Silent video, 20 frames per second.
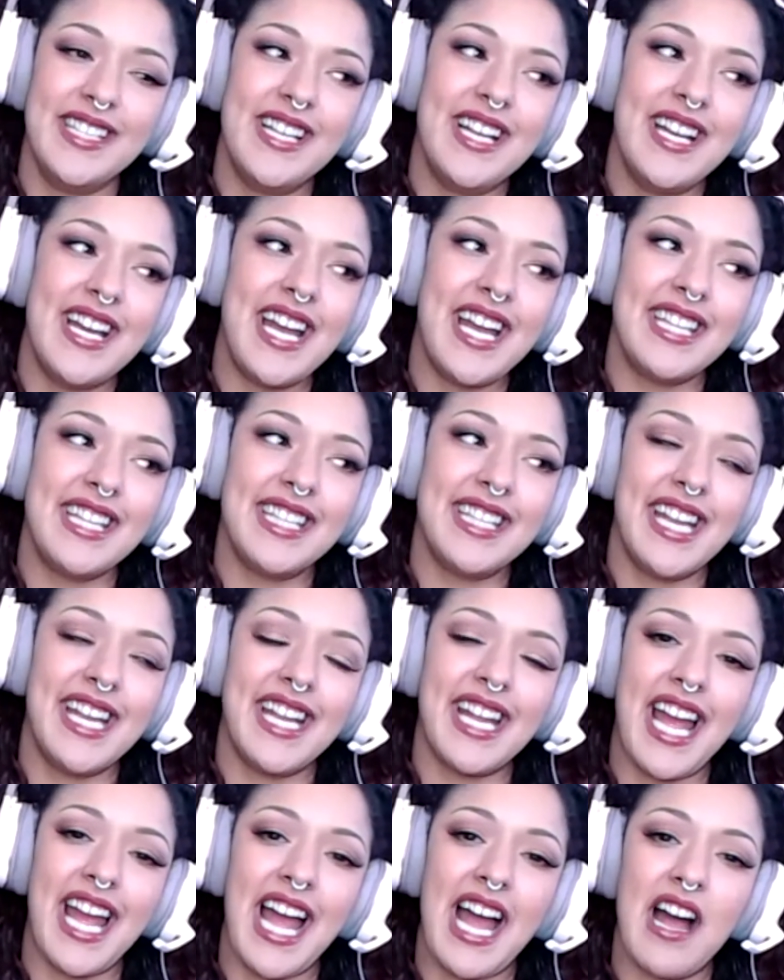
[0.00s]
And
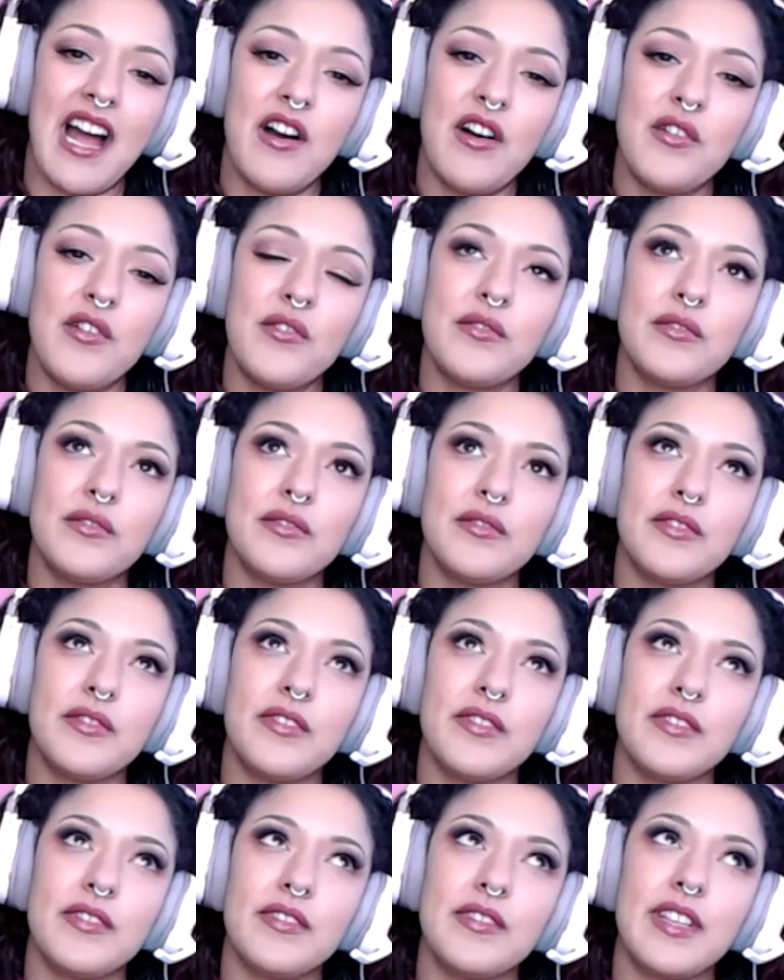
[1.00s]
like how
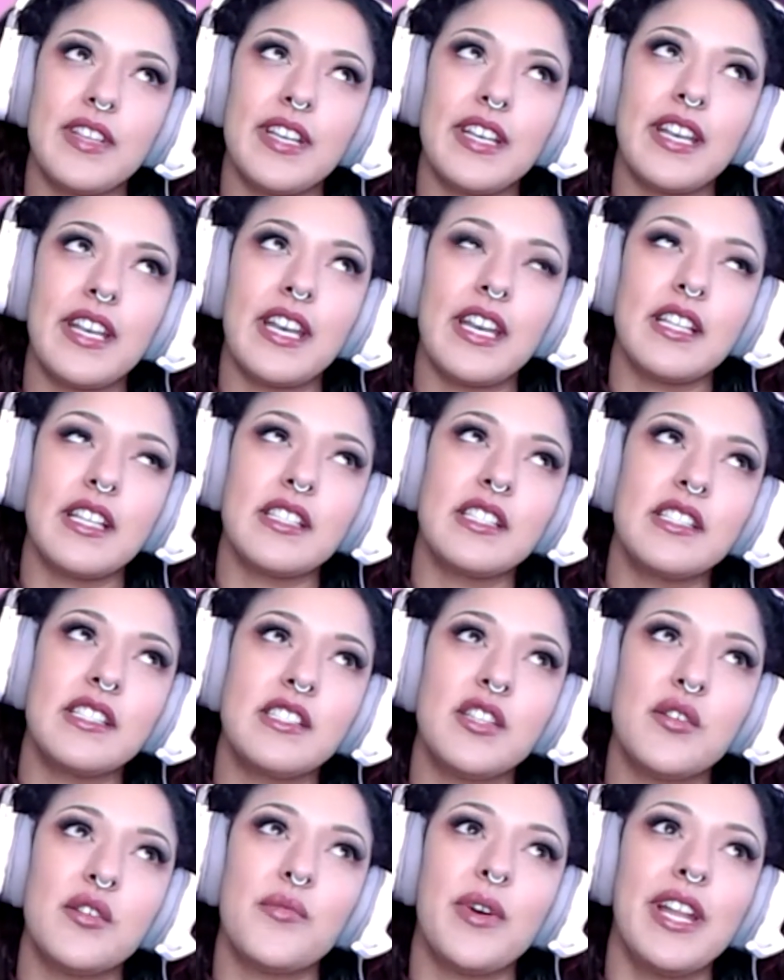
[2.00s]

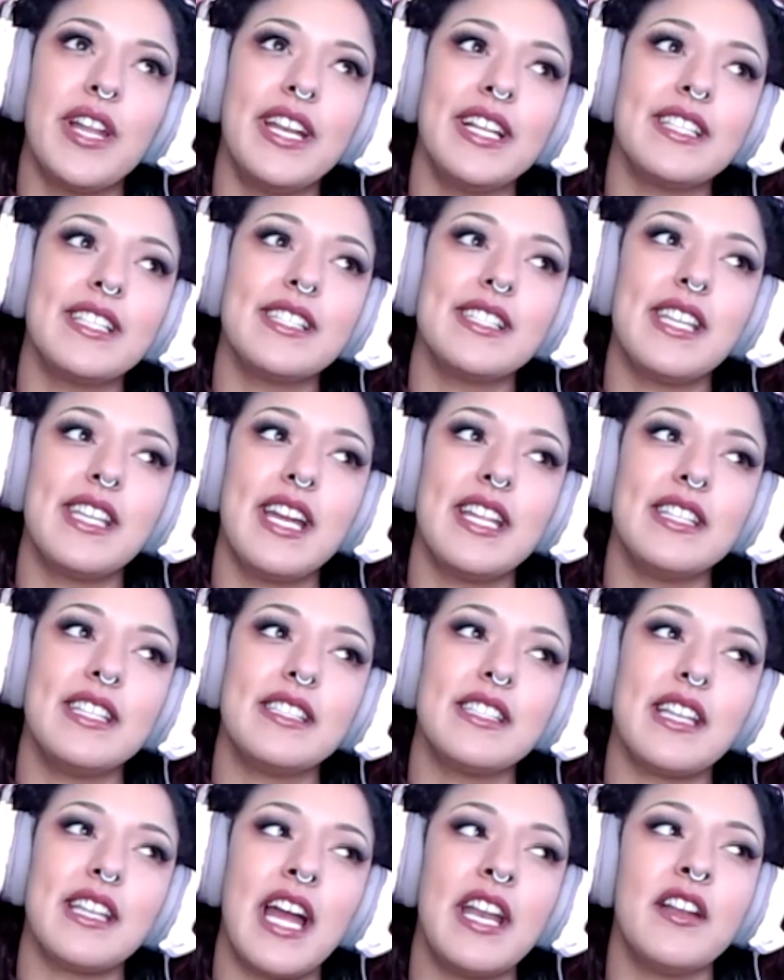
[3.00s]
to what extent
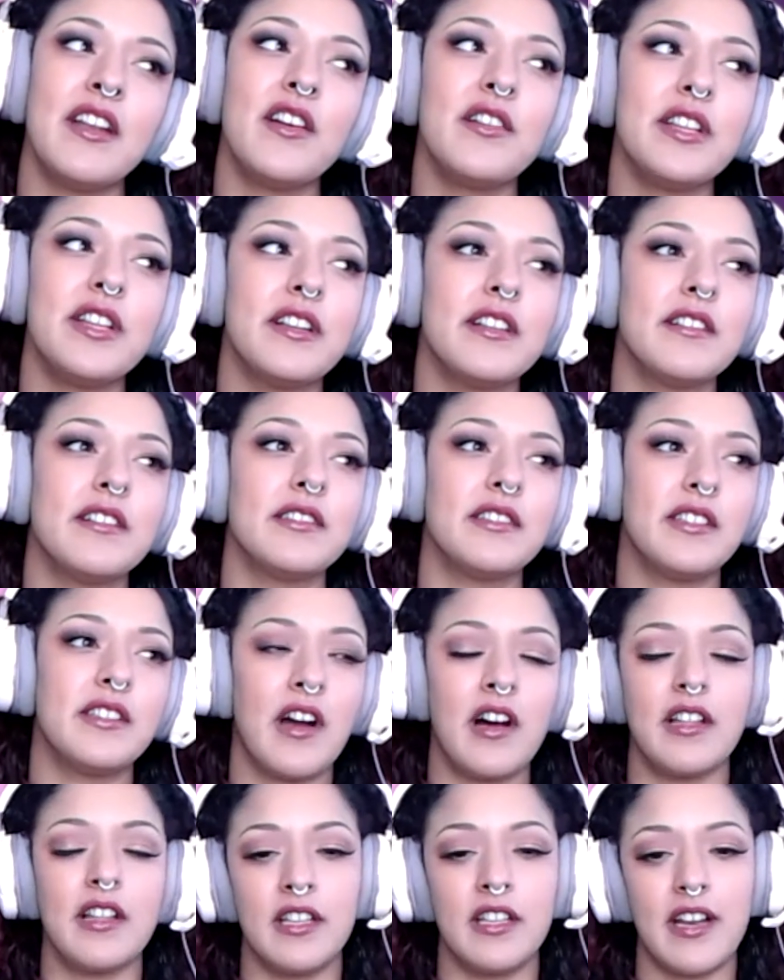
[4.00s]
I know you're
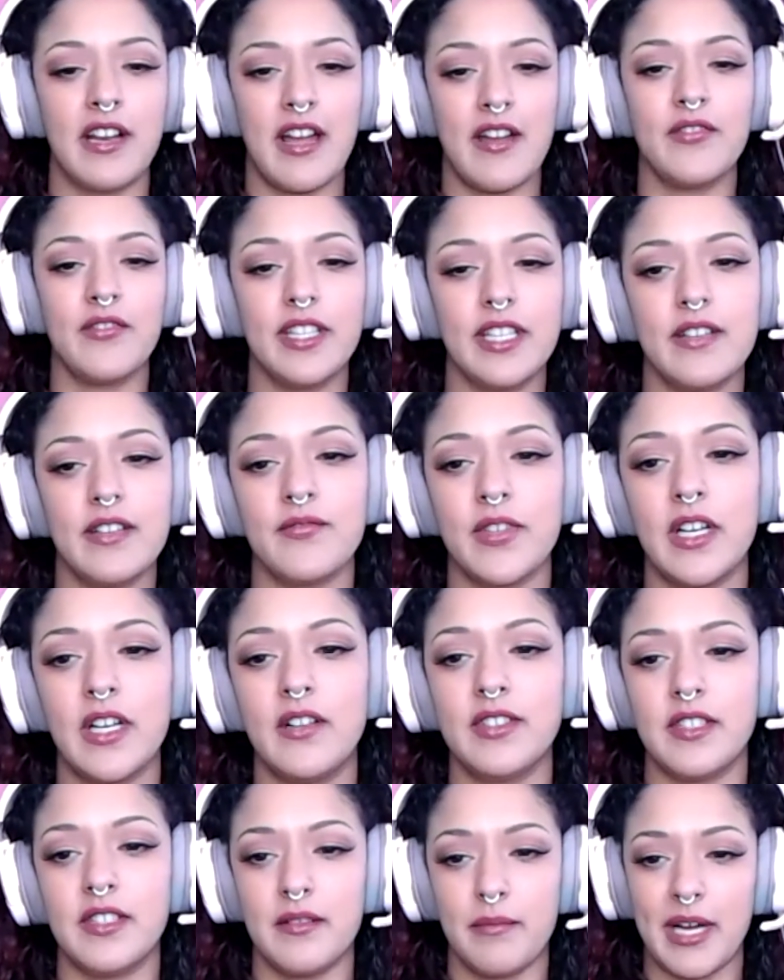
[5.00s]
heavily
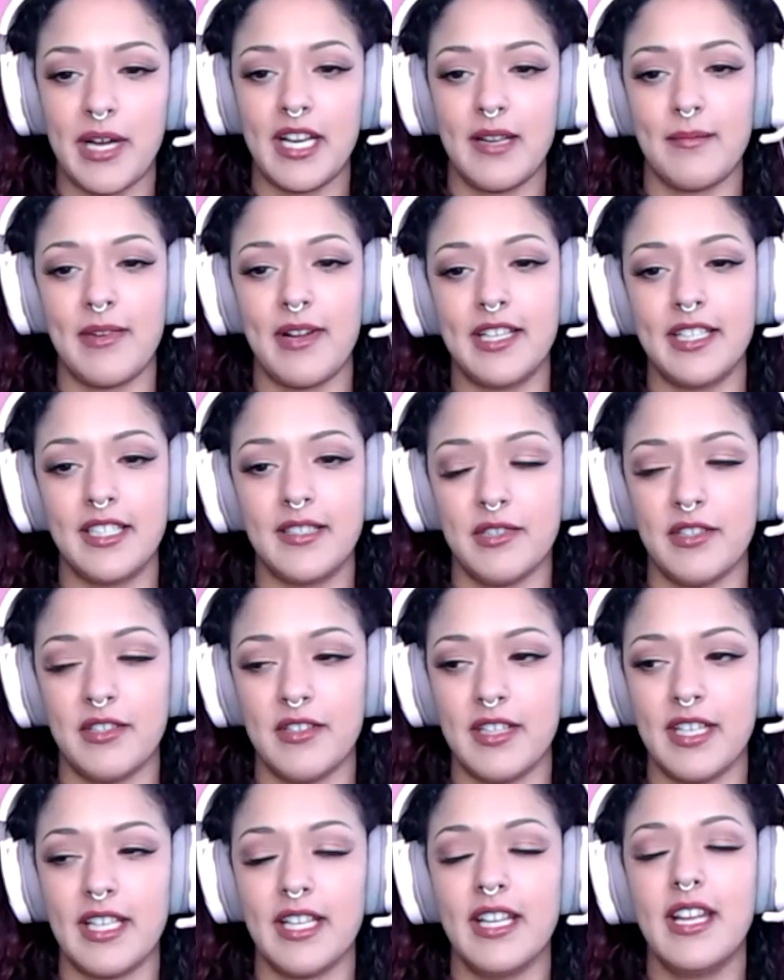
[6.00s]
involved in the body mod
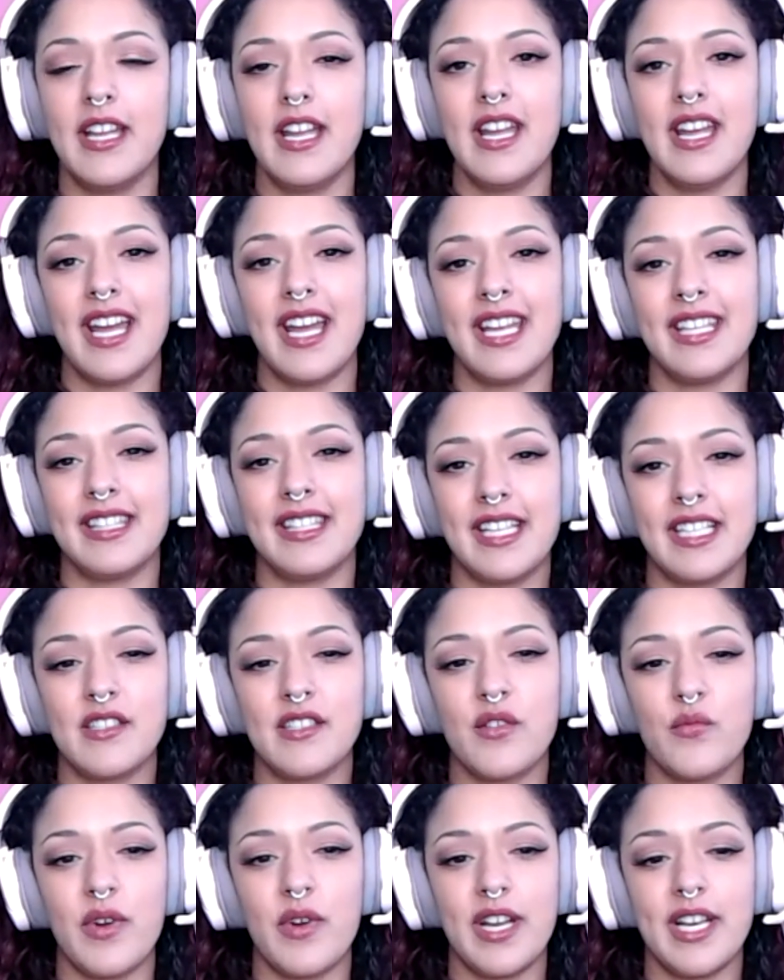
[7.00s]
community and like
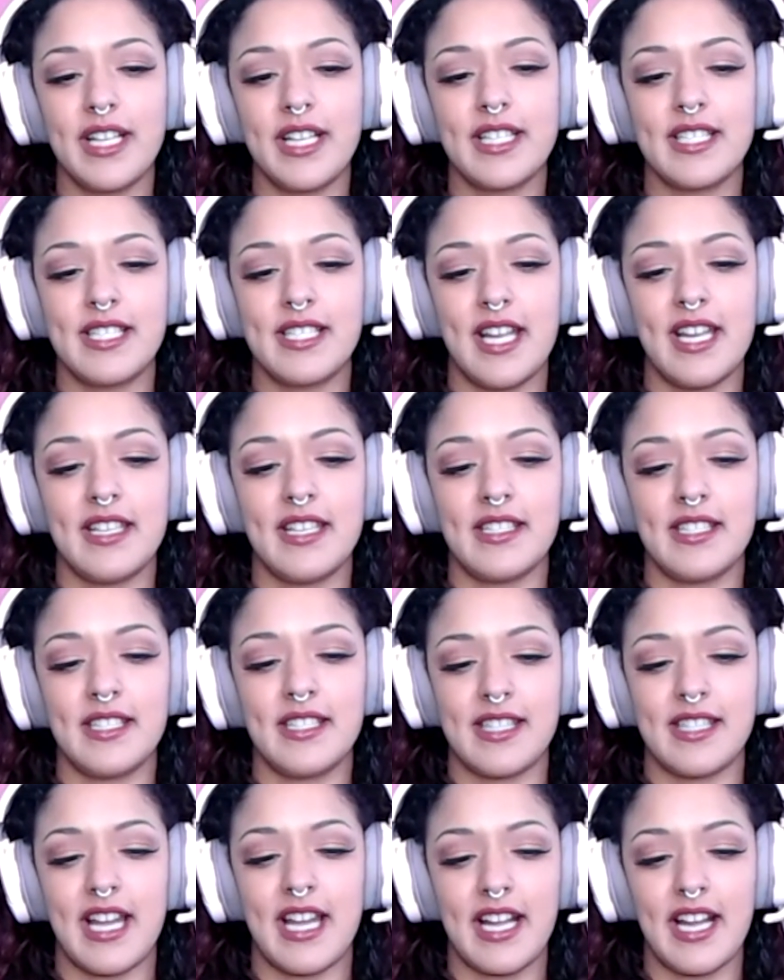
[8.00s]
to what extent
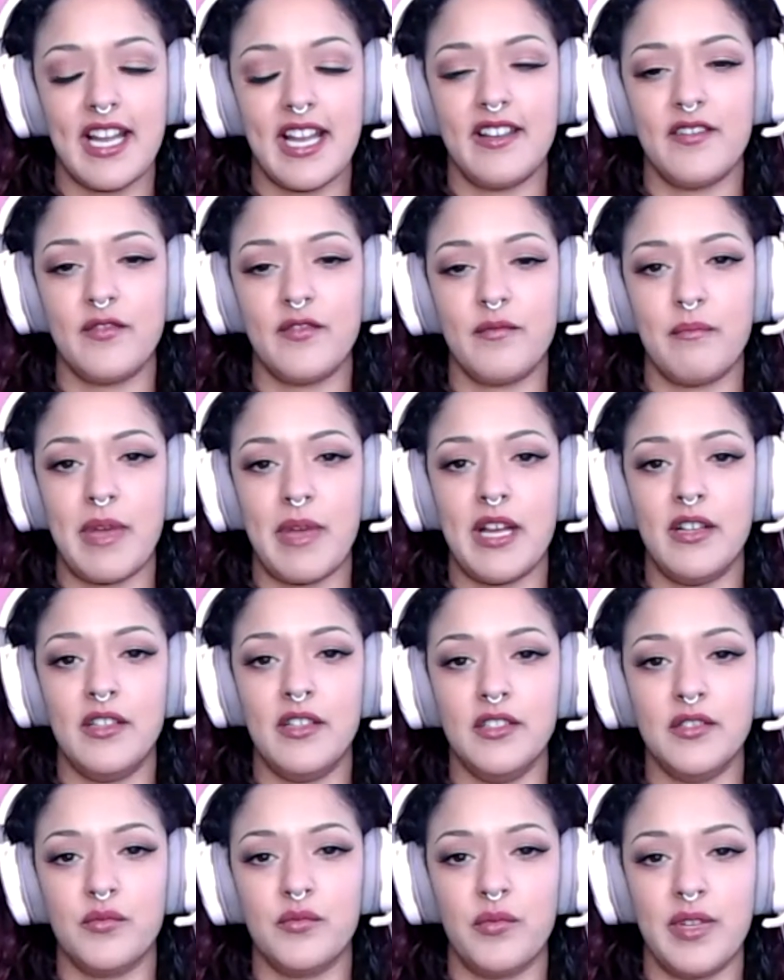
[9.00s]
does that kind of
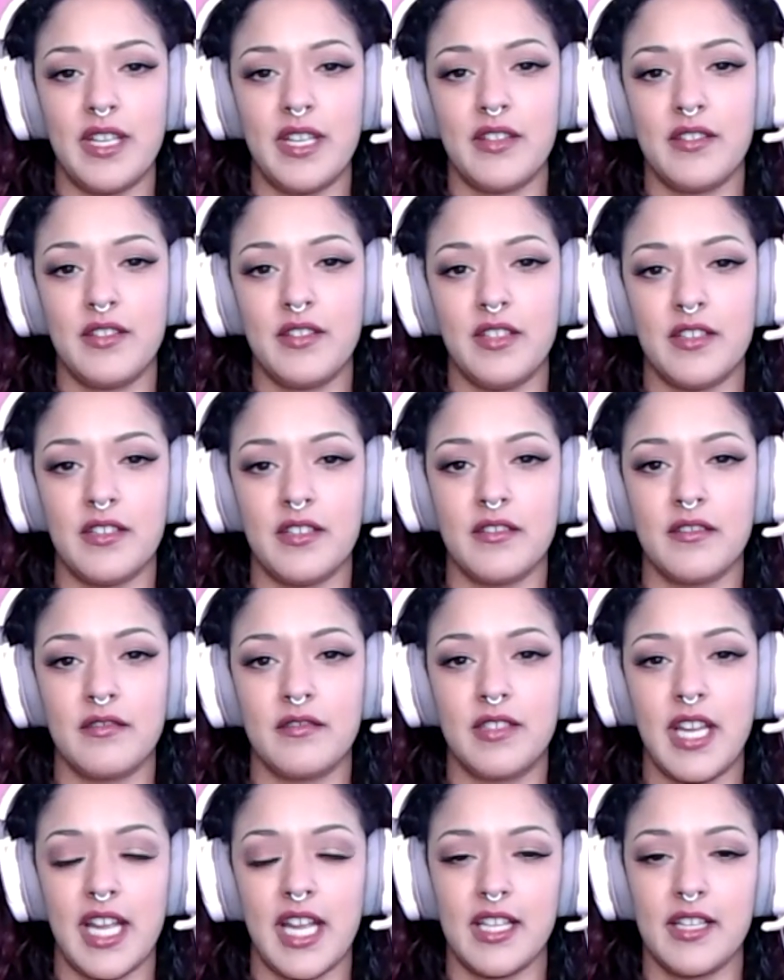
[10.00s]
meld with your
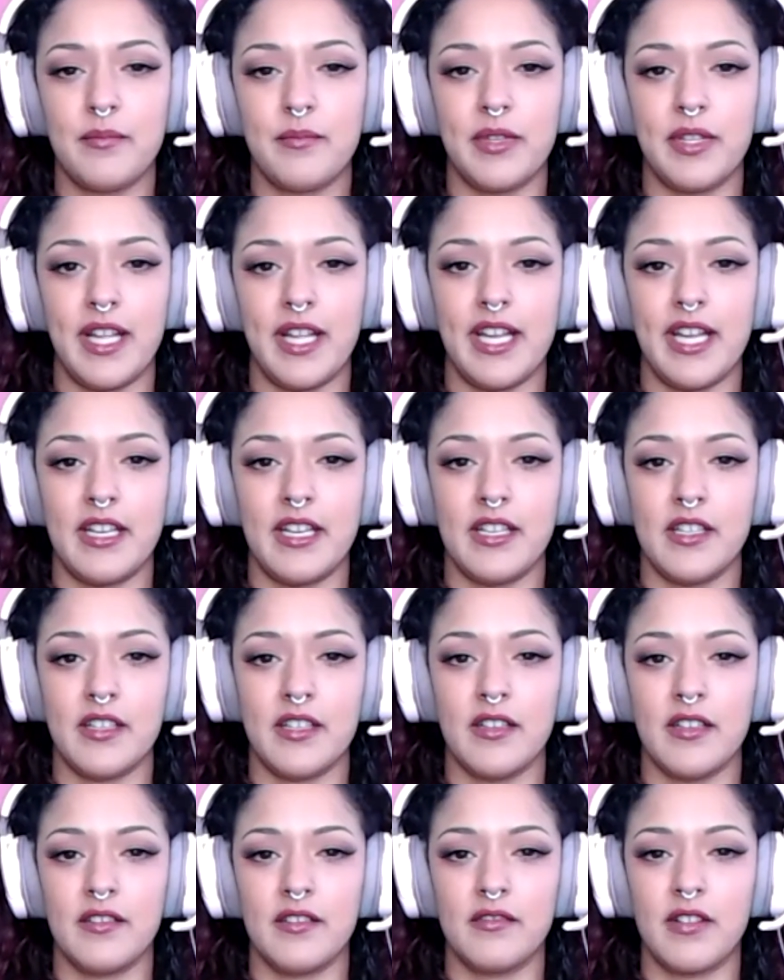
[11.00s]
kink play and
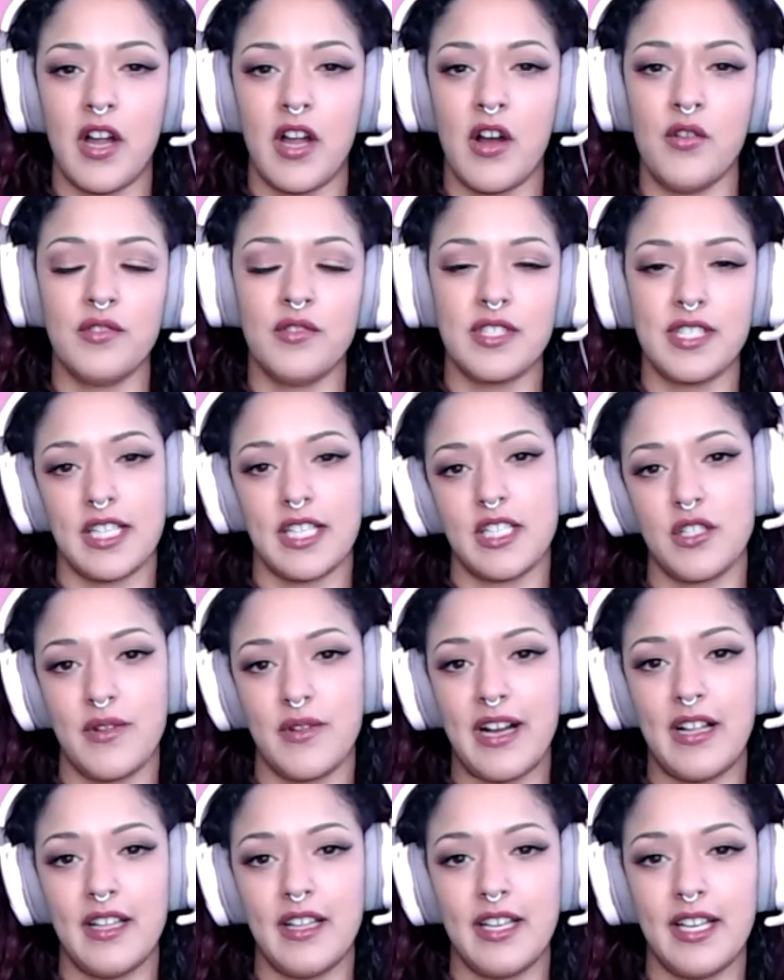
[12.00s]
your own
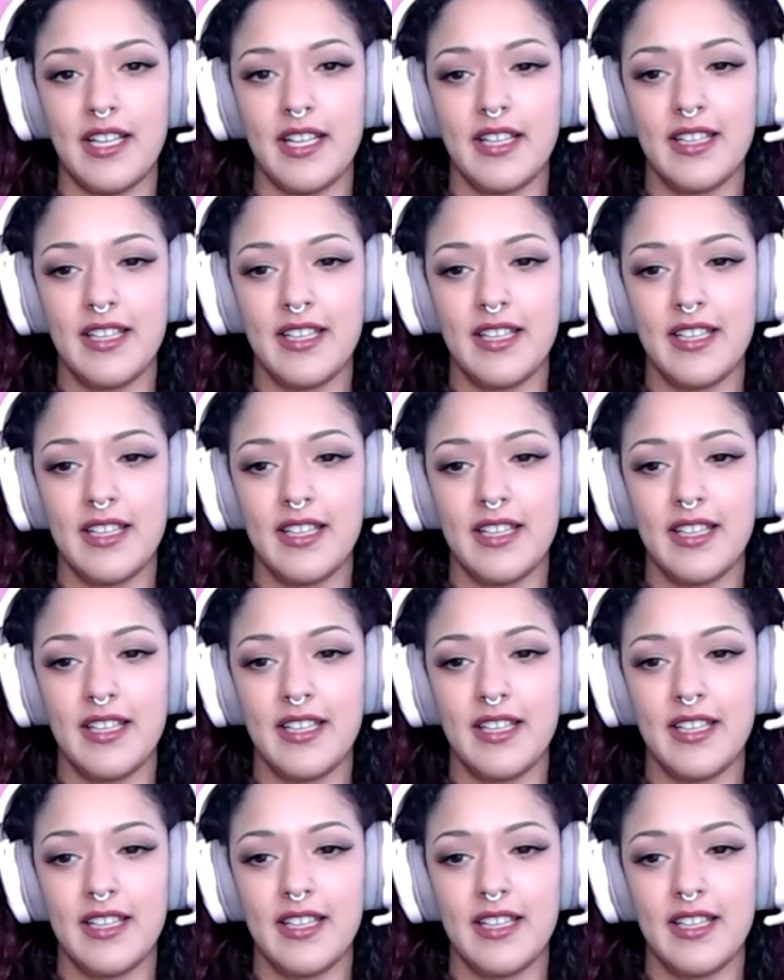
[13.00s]
sexuality?